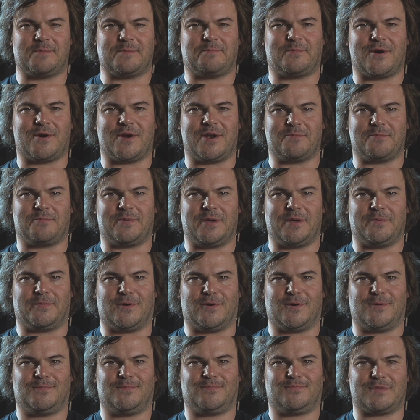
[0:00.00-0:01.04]
up, party
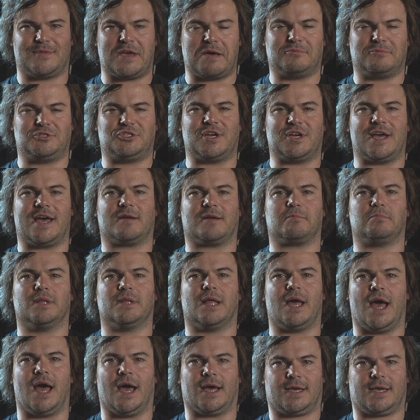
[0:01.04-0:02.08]
people? I'm Jack
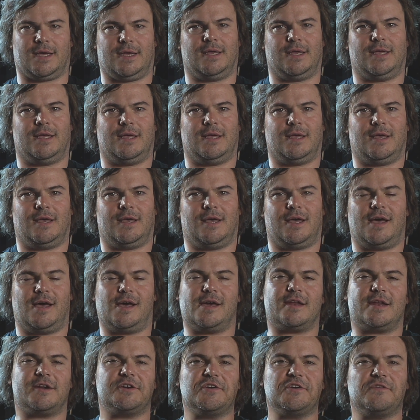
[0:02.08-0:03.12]
Black.
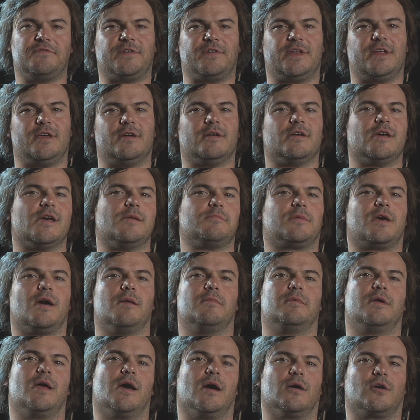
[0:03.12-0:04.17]
I got a new video game
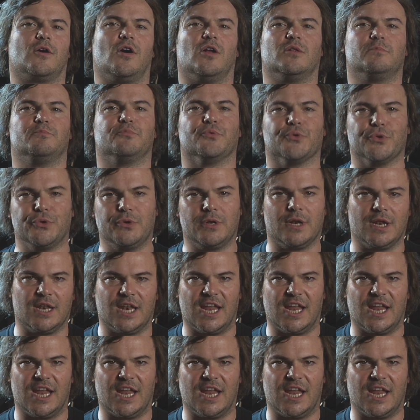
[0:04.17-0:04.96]
coming out called Brutal